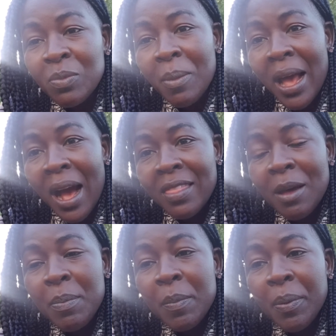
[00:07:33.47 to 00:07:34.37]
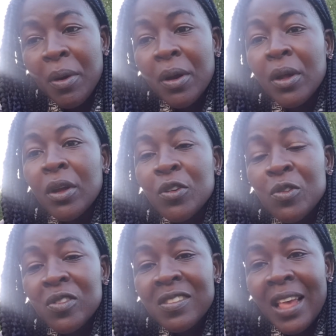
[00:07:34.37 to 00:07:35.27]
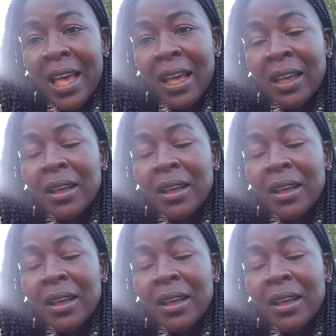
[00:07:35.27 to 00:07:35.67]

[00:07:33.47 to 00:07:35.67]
by other people to say,